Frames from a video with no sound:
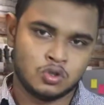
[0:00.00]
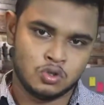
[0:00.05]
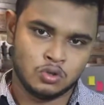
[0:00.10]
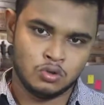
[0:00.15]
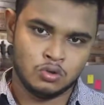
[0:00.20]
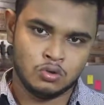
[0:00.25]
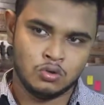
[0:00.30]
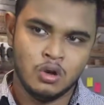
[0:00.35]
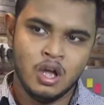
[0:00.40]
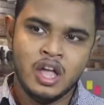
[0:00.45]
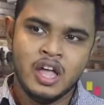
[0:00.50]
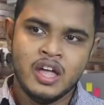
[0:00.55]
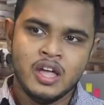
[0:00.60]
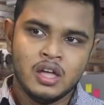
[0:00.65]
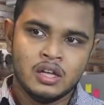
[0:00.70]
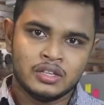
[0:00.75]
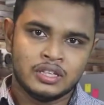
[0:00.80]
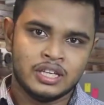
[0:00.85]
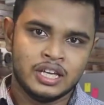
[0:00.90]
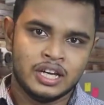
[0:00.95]
to
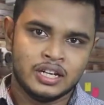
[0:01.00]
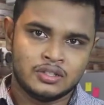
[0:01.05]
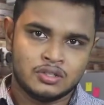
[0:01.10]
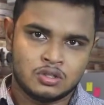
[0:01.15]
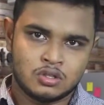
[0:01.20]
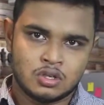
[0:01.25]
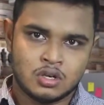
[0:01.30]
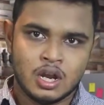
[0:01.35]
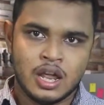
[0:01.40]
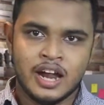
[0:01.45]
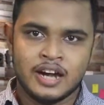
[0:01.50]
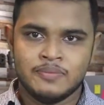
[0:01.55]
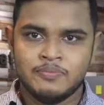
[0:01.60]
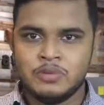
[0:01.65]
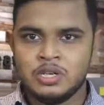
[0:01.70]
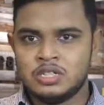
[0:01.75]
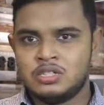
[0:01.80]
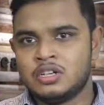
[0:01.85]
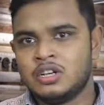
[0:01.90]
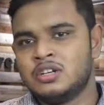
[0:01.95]
get
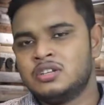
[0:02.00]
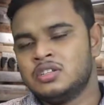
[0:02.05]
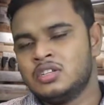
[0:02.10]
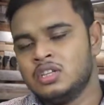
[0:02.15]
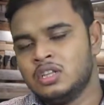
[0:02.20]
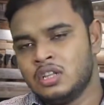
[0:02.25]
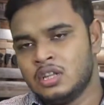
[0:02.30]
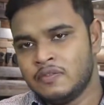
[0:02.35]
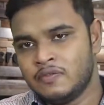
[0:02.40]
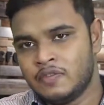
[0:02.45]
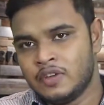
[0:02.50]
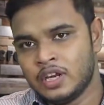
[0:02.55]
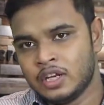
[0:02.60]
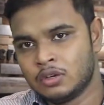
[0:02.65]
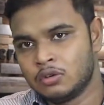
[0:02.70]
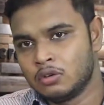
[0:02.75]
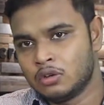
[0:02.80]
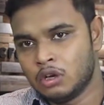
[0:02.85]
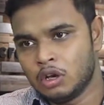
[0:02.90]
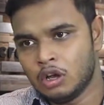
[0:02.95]
admitted in a very
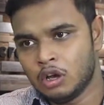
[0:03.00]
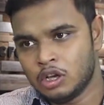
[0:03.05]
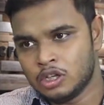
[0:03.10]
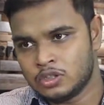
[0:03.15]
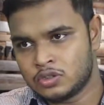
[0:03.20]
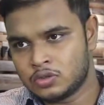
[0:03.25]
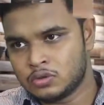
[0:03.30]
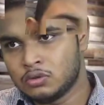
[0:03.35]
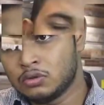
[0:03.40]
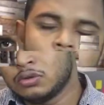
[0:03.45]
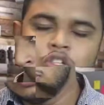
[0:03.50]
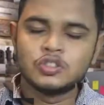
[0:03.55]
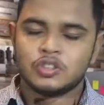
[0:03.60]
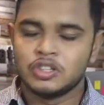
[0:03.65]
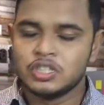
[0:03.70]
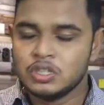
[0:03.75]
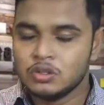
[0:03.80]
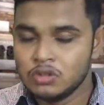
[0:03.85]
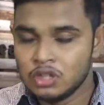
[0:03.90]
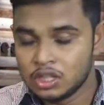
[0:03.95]
good law school. So
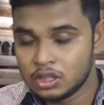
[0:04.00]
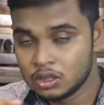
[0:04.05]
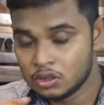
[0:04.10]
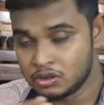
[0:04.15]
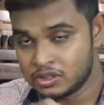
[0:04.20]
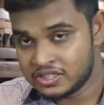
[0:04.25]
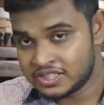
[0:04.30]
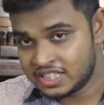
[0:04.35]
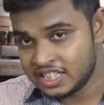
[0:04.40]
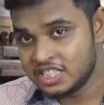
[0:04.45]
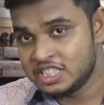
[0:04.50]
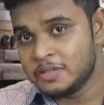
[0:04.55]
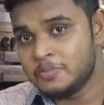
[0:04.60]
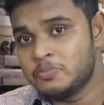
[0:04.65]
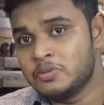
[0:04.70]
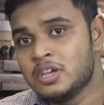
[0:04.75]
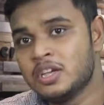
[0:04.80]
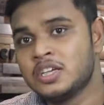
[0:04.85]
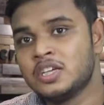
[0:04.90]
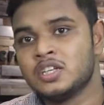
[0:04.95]
you need good
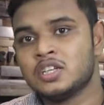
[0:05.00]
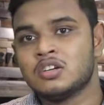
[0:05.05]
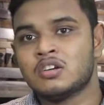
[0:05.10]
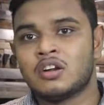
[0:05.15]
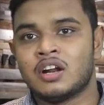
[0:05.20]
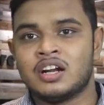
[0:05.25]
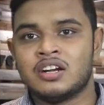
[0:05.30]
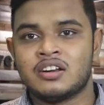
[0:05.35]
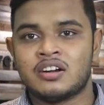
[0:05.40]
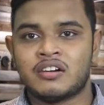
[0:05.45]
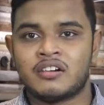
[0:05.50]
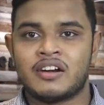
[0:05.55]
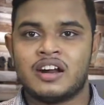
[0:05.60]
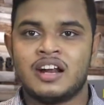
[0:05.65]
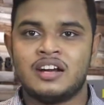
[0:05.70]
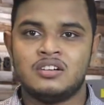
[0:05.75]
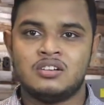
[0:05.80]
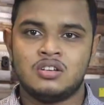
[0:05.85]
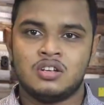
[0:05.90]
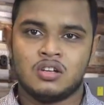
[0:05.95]
CGPA in your
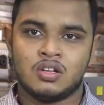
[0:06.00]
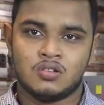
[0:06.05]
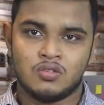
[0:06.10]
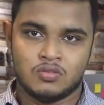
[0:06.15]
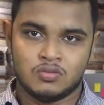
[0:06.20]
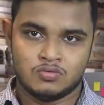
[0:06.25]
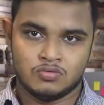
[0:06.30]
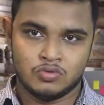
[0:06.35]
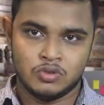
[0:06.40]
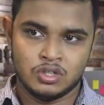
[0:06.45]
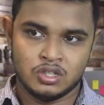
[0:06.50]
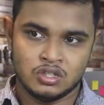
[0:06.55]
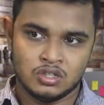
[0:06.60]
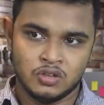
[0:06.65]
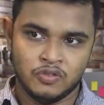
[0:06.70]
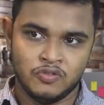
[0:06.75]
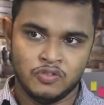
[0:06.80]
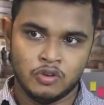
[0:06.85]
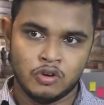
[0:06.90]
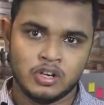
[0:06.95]
undergrad, which is
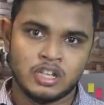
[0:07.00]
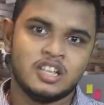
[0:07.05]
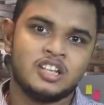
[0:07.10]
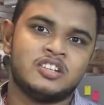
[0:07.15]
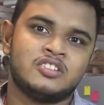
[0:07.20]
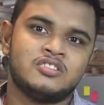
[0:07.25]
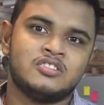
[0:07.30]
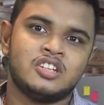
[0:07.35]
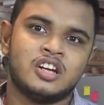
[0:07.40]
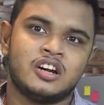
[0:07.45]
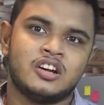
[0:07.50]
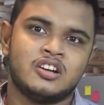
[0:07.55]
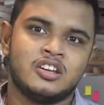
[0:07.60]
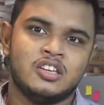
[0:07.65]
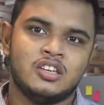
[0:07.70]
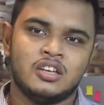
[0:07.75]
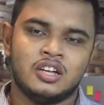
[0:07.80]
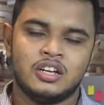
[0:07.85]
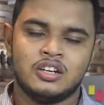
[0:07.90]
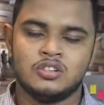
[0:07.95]
a 4-year
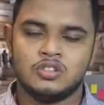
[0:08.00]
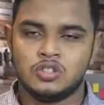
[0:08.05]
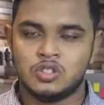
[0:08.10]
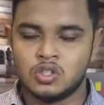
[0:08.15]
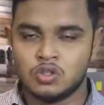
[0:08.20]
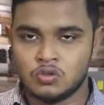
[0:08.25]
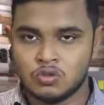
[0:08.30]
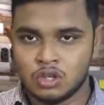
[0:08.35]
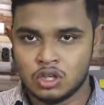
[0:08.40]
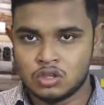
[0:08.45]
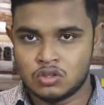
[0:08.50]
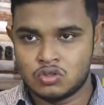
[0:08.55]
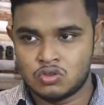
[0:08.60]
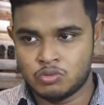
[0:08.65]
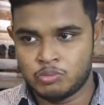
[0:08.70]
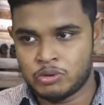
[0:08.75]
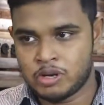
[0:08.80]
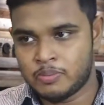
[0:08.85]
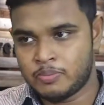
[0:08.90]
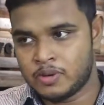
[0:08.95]
journey, and you need
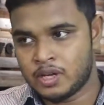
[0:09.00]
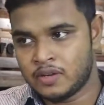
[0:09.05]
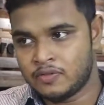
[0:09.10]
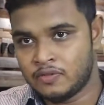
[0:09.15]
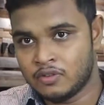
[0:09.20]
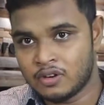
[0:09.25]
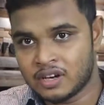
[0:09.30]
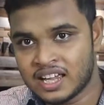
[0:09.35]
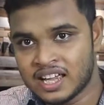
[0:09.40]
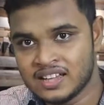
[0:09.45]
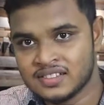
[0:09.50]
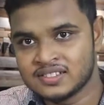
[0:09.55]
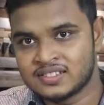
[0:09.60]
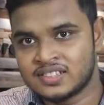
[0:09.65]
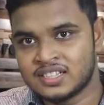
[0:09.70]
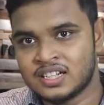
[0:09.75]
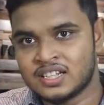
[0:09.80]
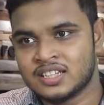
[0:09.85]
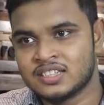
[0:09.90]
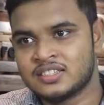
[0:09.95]
to prepare for
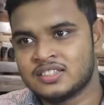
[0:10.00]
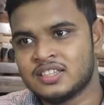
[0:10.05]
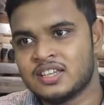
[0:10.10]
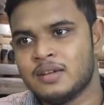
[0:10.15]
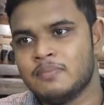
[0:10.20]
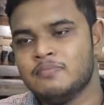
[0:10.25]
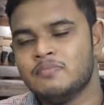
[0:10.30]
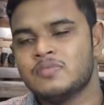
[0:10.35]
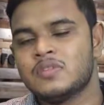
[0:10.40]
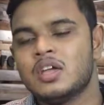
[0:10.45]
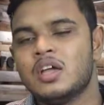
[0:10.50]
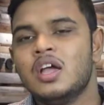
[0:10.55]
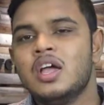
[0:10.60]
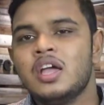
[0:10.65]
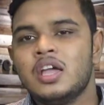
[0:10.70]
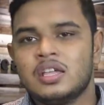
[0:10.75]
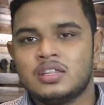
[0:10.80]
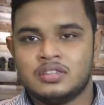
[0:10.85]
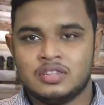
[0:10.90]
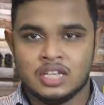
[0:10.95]
Lsat exam.
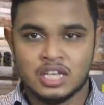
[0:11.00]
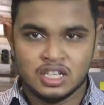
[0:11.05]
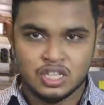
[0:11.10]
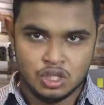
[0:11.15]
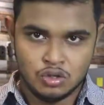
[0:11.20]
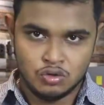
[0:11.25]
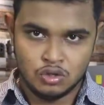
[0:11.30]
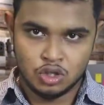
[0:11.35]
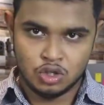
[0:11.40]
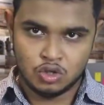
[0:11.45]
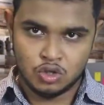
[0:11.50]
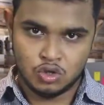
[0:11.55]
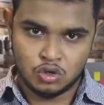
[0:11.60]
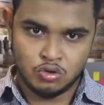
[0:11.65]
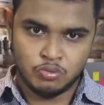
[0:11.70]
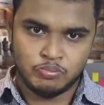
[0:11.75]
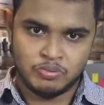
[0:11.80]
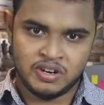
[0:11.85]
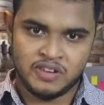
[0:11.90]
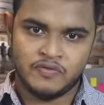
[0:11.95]
Then you need
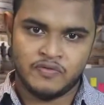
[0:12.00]
to